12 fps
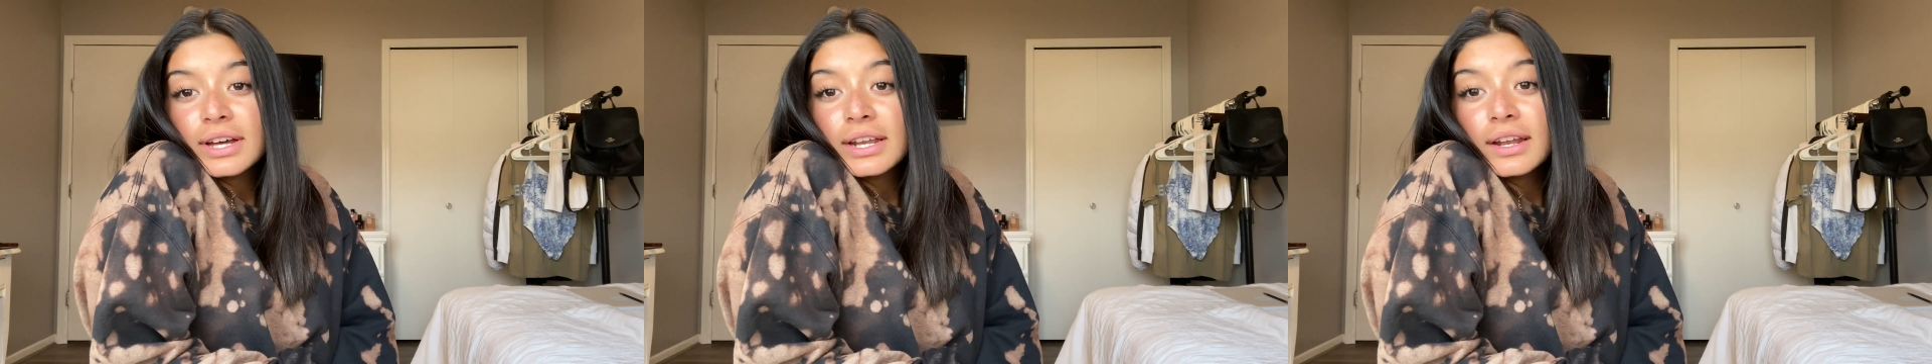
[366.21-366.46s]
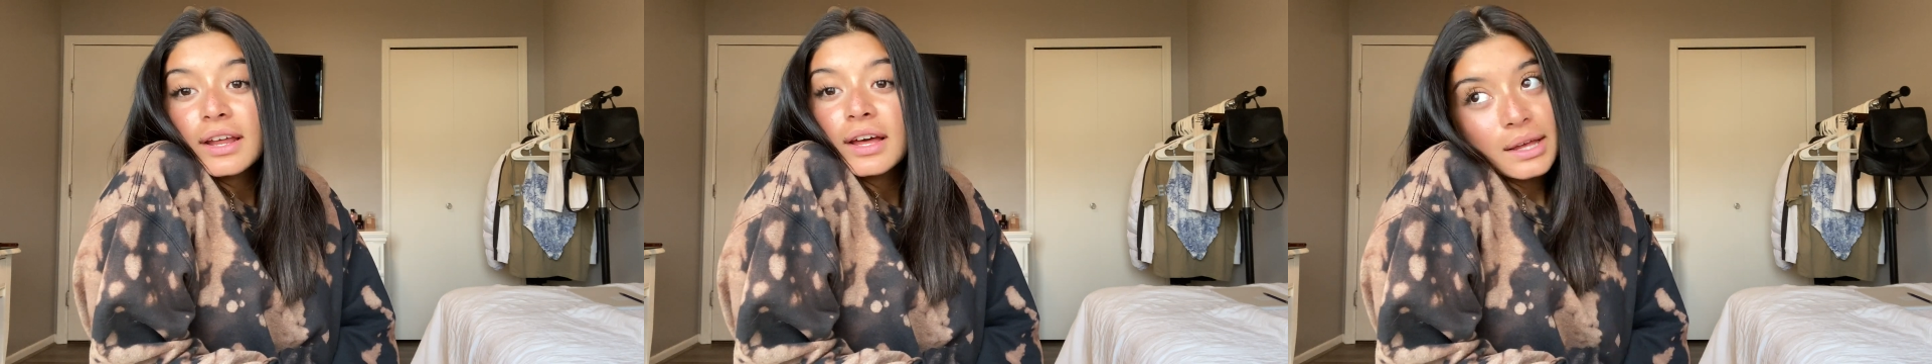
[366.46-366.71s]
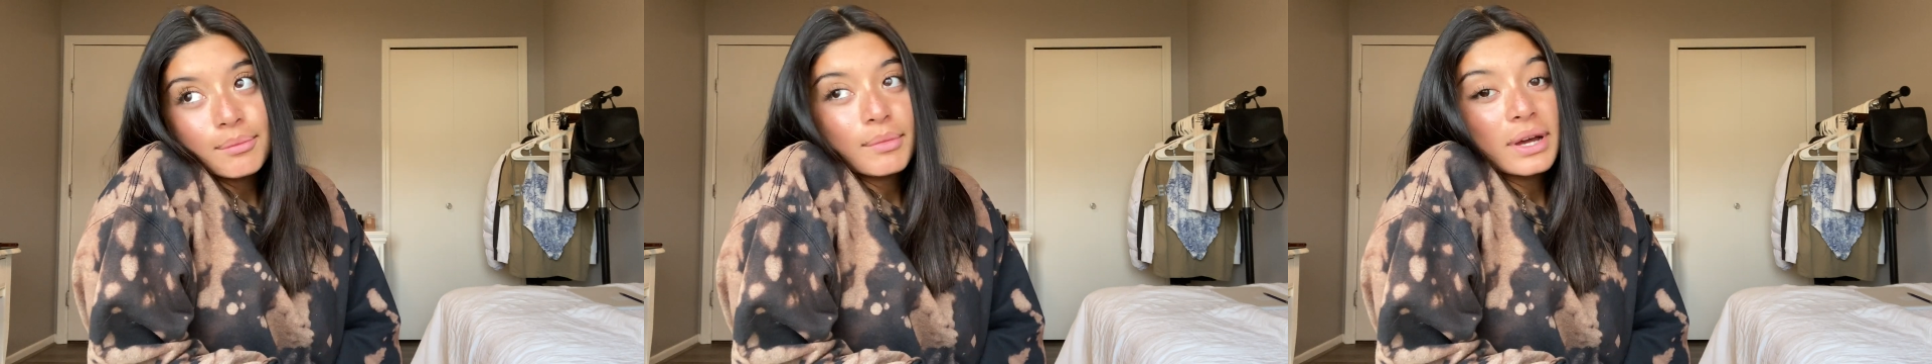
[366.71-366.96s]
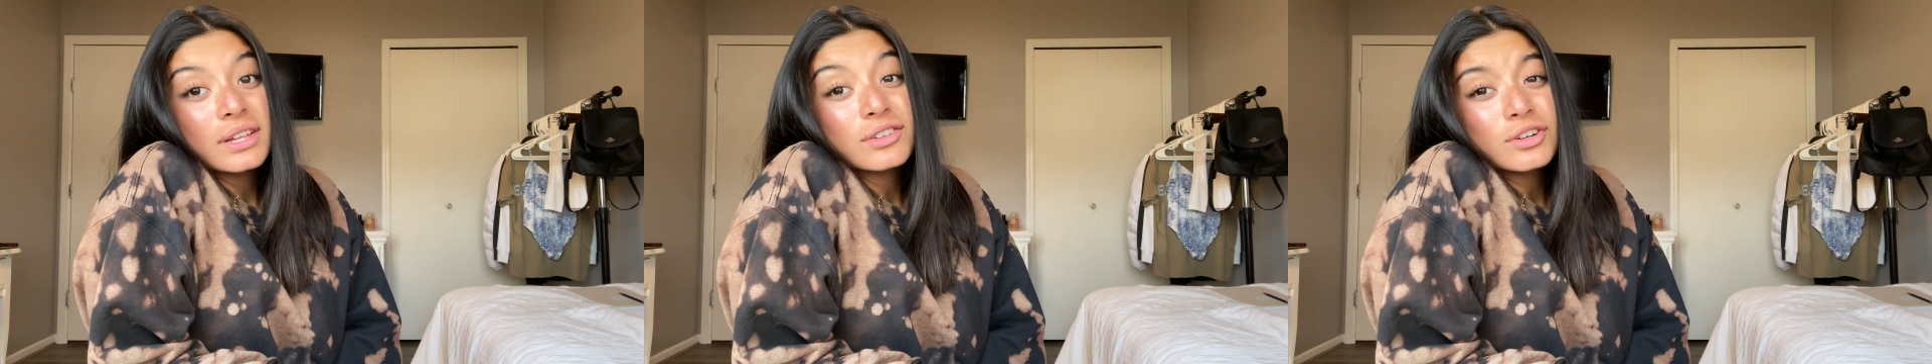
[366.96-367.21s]
and it
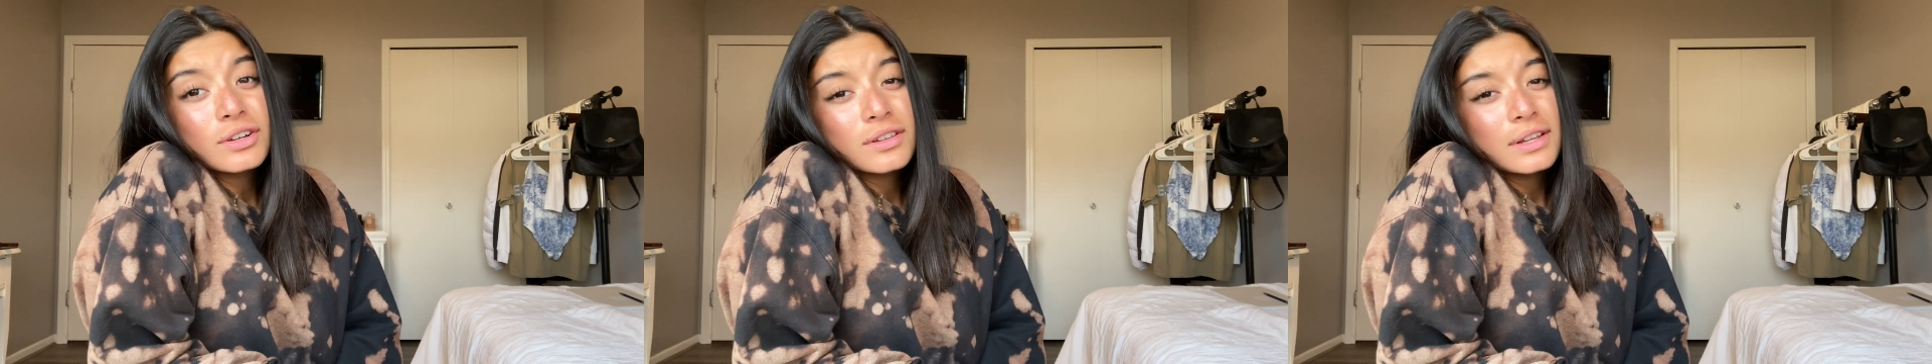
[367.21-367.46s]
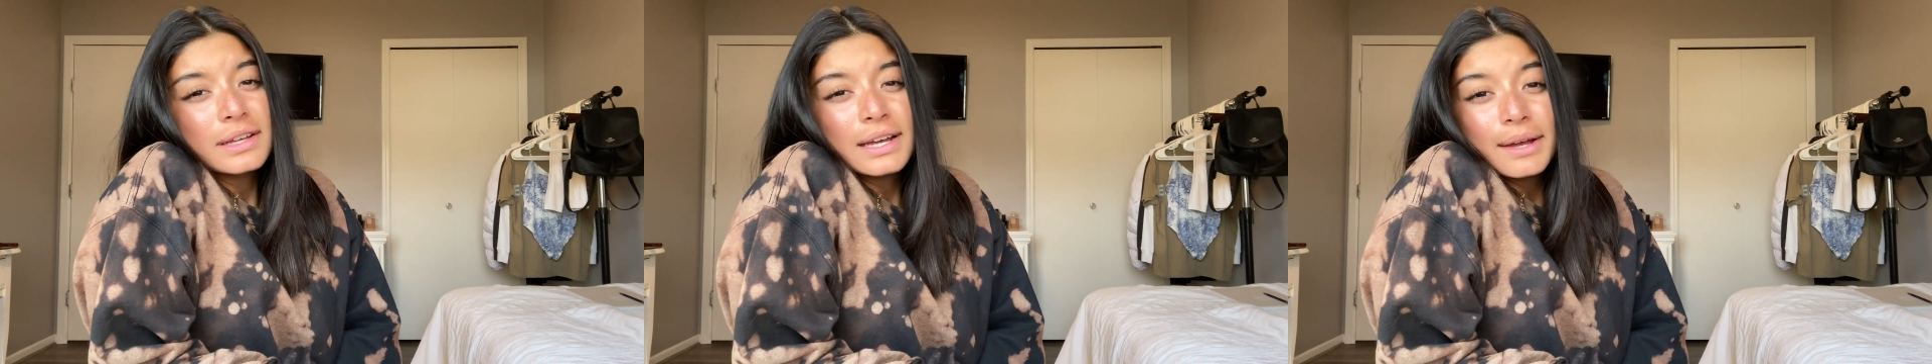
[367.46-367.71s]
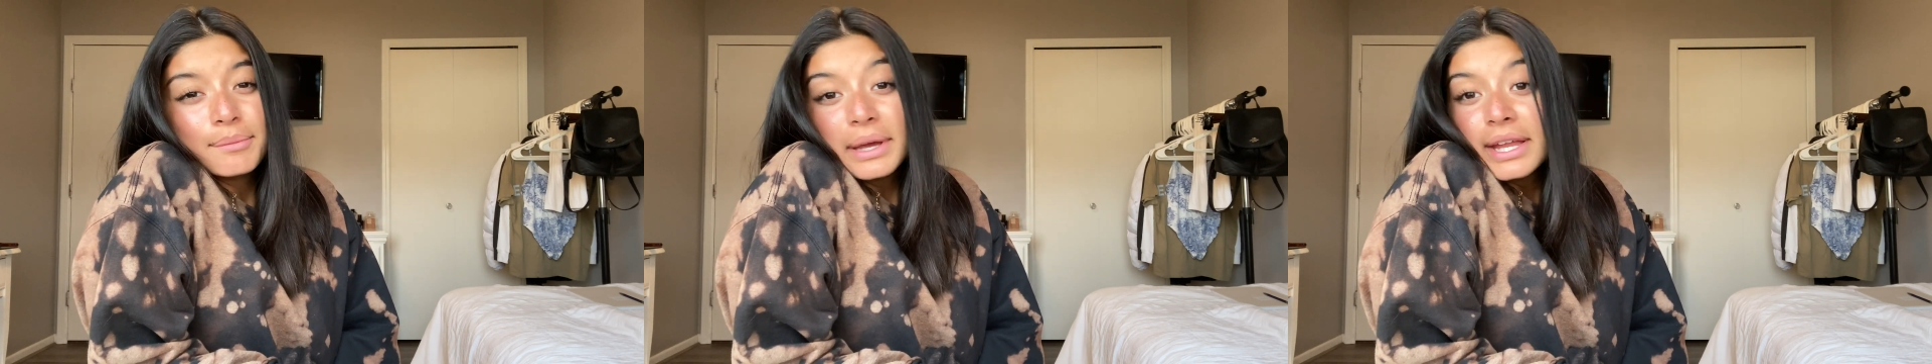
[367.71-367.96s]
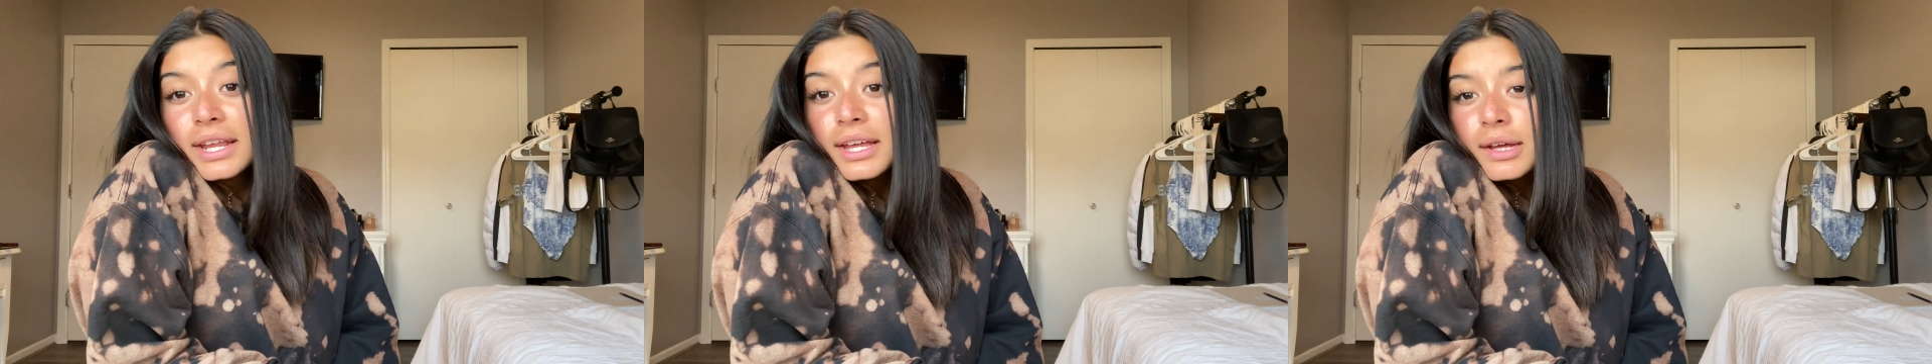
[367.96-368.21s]
might look like I
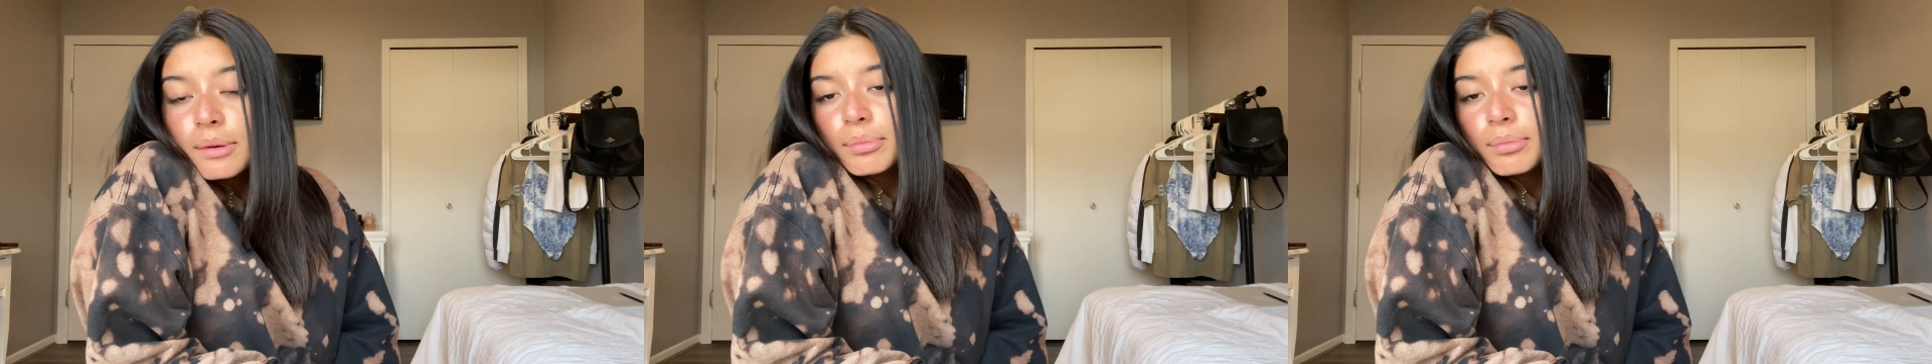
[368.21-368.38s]
made it,